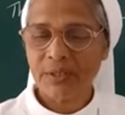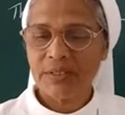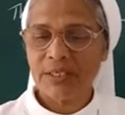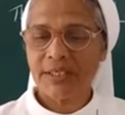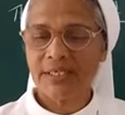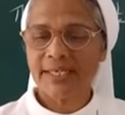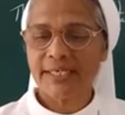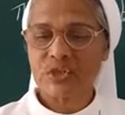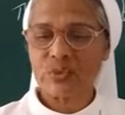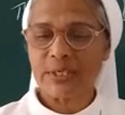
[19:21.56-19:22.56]
Then the
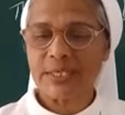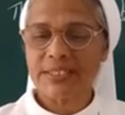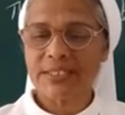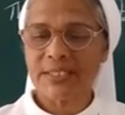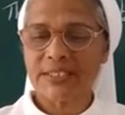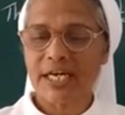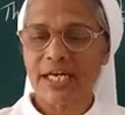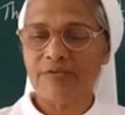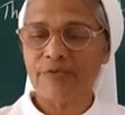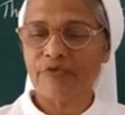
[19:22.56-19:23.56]
next one is the
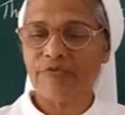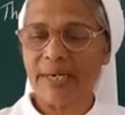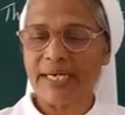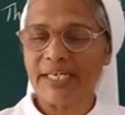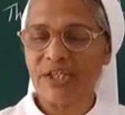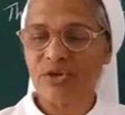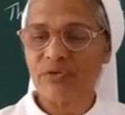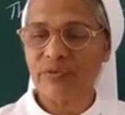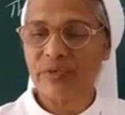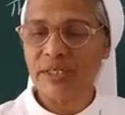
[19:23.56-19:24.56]
triumph of mind
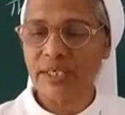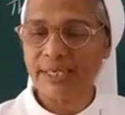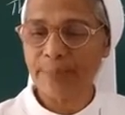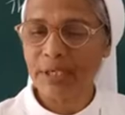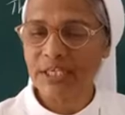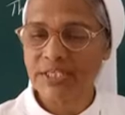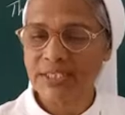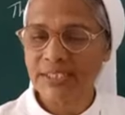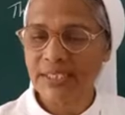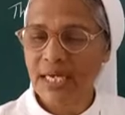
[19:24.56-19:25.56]
over worldly
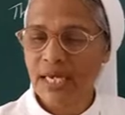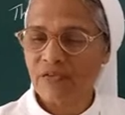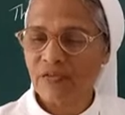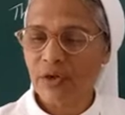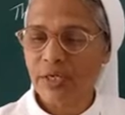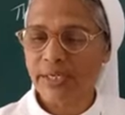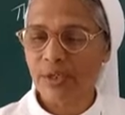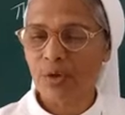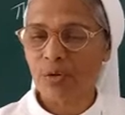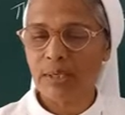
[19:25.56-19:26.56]
pleasure for a
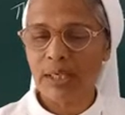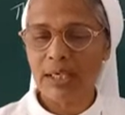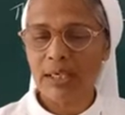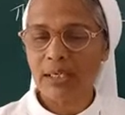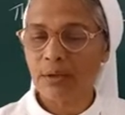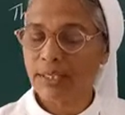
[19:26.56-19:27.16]
noble.